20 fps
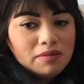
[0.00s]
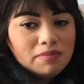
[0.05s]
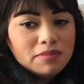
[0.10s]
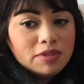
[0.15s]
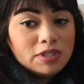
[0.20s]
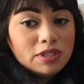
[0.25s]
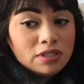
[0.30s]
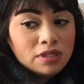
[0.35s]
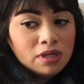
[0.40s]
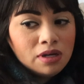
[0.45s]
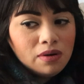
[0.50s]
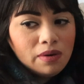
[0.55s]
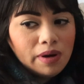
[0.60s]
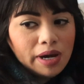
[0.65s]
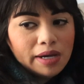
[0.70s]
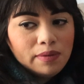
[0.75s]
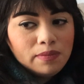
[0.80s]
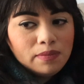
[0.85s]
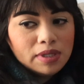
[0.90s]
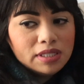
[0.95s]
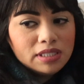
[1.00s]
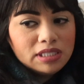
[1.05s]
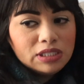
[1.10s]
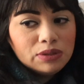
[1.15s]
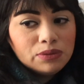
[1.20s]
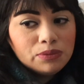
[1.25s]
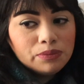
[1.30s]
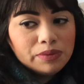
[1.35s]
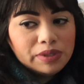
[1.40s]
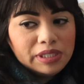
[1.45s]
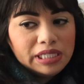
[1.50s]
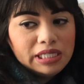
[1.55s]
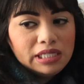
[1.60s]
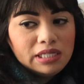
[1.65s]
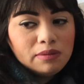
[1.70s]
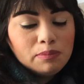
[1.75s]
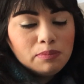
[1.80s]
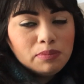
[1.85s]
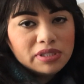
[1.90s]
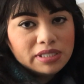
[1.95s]
So I want to
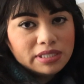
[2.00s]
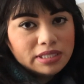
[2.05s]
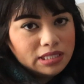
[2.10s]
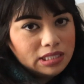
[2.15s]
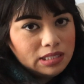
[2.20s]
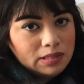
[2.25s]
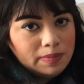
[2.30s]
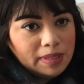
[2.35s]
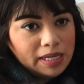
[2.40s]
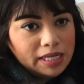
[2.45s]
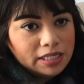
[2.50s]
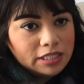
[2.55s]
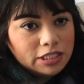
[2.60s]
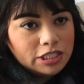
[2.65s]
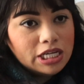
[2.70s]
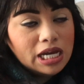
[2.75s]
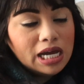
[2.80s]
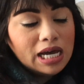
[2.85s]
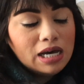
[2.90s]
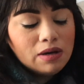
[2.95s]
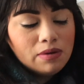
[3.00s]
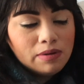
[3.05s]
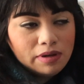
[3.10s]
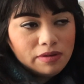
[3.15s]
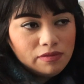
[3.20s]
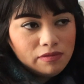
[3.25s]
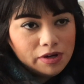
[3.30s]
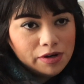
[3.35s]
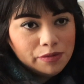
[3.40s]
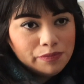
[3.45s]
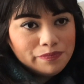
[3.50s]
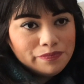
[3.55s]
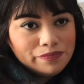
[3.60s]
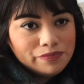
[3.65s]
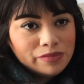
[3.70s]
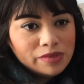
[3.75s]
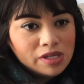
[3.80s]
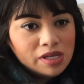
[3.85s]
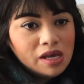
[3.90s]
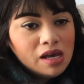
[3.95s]
read books in Spanish. However,
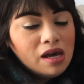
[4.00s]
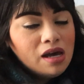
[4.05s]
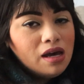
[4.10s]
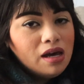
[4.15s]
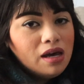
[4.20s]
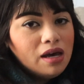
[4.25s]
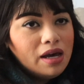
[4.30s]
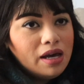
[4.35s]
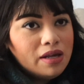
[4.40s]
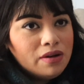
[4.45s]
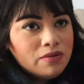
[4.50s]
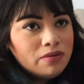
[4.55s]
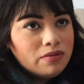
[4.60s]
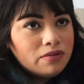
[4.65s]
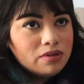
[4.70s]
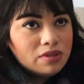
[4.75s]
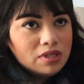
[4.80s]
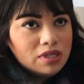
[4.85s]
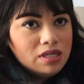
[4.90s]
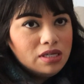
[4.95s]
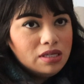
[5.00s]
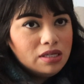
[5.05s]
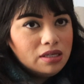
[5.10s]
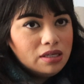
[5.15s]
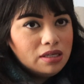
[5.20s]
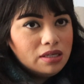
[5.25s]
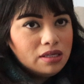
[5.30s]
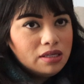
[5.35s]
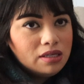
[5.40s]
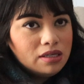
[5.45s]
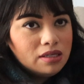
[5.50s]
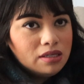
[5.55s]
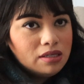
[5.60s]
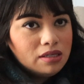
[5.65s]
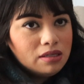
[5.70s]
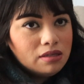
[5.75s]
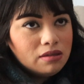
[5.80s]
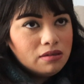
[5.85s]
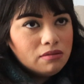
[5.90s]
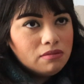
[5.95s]
I don't think...
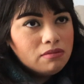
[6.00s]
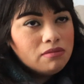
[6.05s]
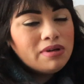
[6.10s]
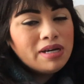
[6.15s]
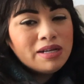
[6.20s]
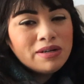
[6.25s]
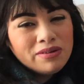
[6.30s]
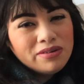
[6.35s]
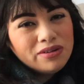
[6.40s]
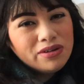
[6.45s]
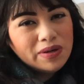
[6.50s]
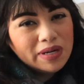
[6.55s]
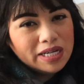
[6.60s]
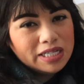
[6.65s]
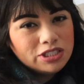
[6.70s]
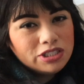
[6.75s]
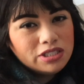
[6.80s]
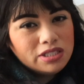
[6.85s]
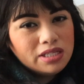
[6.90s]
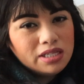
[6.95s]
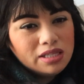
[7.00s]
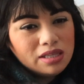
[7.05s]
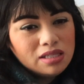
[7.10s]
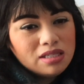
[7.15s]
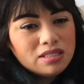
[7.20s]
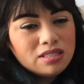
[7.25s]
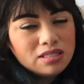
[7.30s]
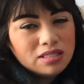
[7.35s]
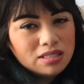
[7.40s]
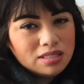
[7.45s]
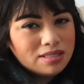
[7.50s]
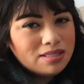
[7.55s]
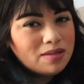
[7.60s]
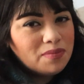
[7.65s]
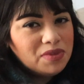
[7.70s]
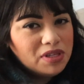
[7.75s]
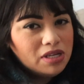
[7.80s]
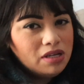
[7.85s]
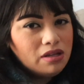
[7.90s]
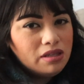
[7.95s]
Well, I don't know, actually. And this is
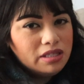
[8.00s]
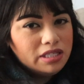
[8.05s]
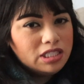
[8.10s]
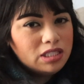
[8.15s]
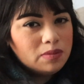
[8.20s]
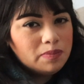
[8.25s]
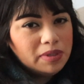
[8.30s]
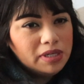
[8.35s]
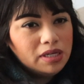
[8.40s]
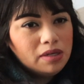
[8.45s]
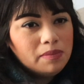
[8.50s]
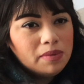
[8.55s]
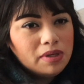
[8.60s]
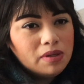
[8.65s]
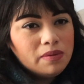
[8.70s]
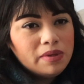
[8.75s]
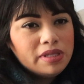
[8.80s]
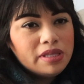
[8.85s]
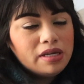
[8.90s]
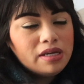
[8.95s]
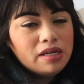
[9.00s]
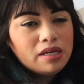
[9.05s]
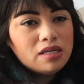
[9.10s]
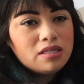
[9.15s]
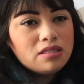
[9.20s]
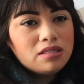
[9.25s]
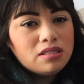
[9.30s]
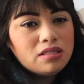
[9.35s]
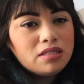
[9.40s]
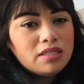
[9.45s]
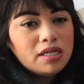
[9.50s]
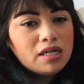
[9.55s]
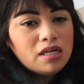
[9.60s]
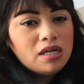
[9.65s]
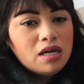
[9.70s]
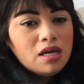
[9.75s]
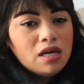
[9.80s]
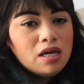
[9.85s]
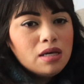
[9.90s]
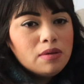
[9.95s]
something I'll experiment with, I guess, this year.
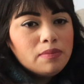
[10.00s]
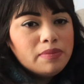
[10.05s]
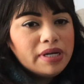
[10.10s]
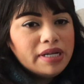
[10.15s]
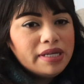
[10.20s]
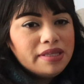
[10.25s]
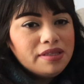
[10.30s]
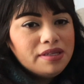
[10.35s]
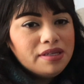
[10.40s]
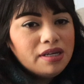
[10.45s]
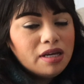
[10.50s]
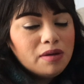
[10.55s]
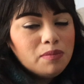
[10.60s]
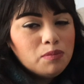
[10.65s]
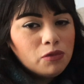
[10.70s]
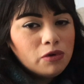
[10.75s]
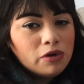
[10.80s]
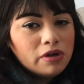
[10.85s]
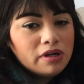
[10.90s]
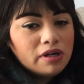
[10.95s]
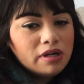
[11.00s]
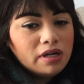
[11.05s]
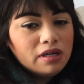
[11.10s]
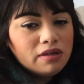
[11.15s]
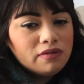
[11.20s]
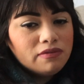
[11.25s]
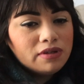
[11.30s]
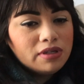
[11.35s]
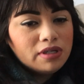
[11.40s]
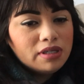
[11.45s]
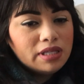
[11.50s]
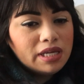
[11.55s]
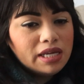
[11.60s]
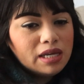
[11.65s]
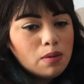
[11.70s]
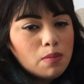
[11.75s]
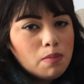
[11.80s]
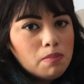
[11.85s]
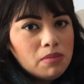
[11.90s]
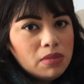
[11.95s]
But I think I'm more of a,
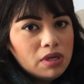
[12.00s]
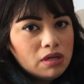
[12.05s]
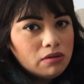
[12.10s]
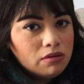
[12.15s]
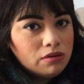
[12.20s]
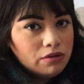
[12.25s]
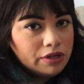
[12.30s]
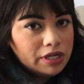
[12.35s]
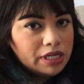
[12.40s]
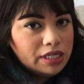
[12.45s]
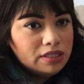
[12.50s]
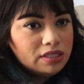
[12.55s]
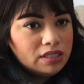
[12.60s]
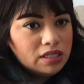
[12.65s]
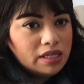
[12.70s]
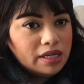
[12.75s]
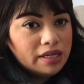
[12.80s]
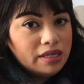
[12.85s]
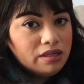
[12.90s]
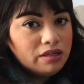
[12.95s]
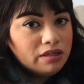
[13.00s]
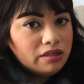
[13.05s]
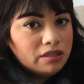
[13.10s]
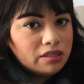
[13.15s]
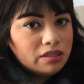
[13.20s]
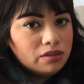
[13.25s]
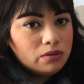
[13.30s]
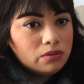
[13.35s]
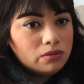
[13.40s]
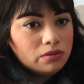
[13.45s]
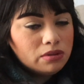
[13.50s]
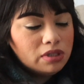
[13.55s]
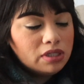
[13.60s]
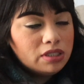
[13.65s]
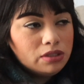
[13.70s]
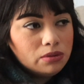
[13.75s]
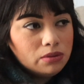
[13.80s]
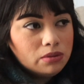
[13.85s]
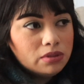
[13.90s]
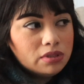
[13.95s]
like, middle grade to, like, young
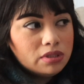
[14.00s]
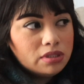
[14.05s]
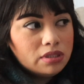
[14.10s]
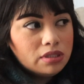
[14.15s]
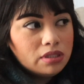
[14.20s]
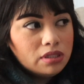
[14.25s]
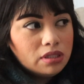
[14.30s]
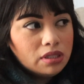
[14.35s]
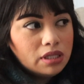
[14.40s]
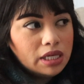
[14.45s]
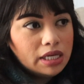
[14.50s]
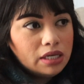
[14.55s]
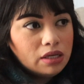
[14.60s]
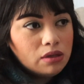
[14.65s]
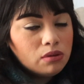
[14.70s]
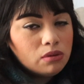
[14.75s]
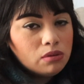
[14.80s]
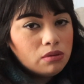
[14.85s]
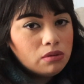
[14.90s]
adult, like,